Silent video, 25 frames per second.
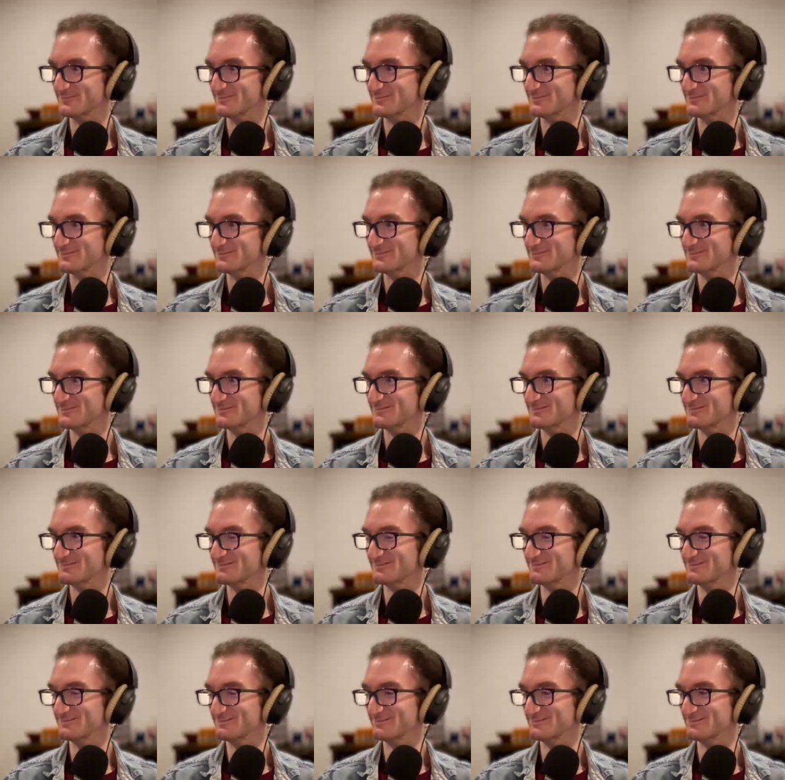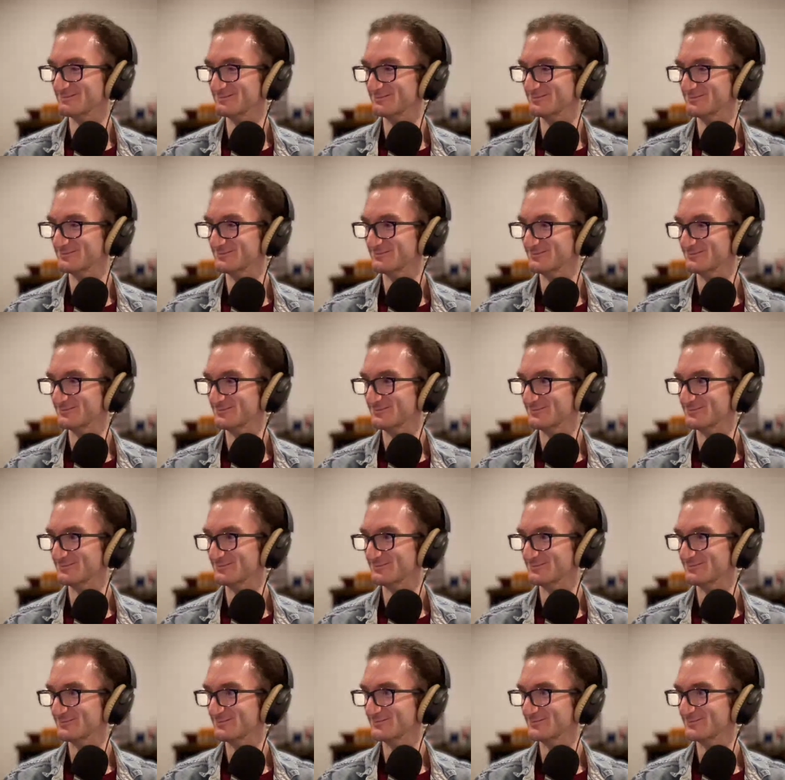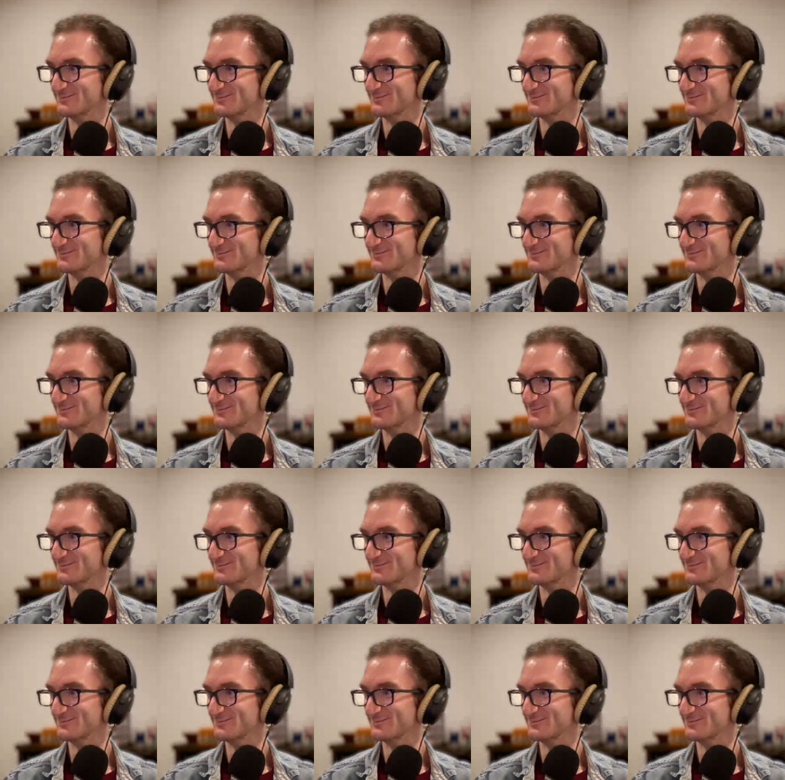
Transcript: No one is speaking in this clip.